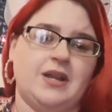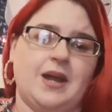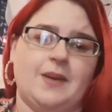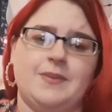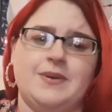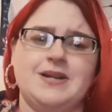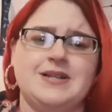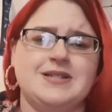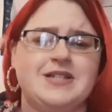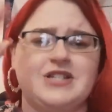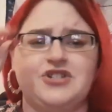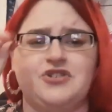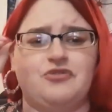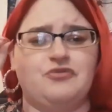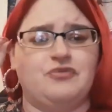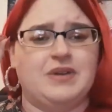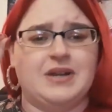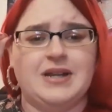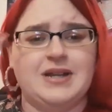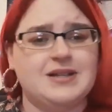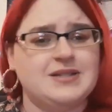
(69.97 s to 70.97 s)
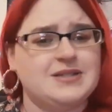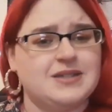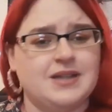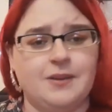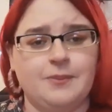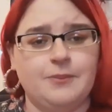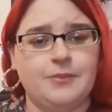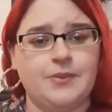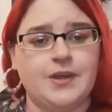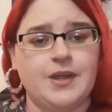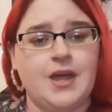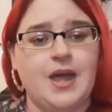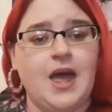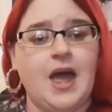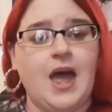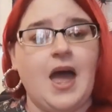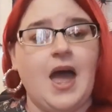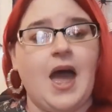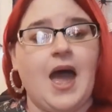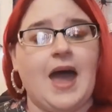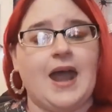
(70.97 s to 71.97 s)
I've been in such a reading slump
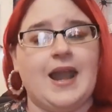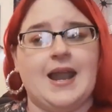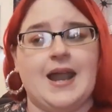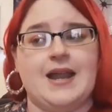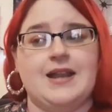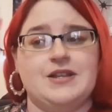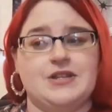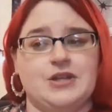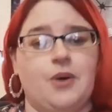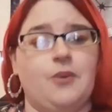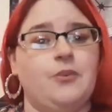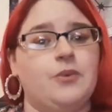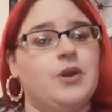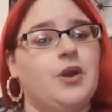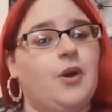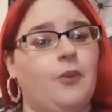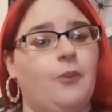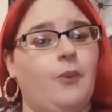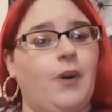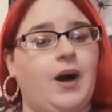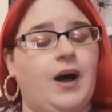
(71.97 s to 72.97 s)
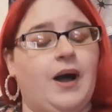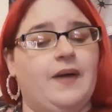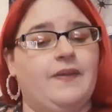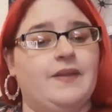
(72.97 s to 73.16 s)
and I don't know why.